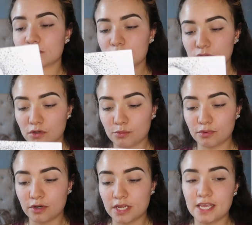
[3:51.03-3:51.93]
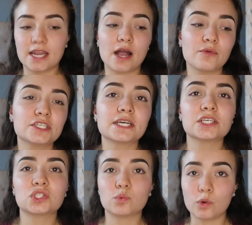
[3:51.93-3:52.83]
So pretty. And I wish I
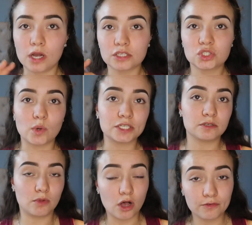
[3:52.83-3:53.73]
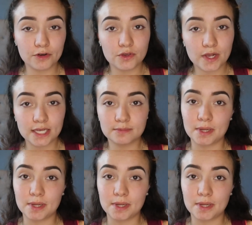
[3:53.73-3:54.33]
could swatch them all for you guys,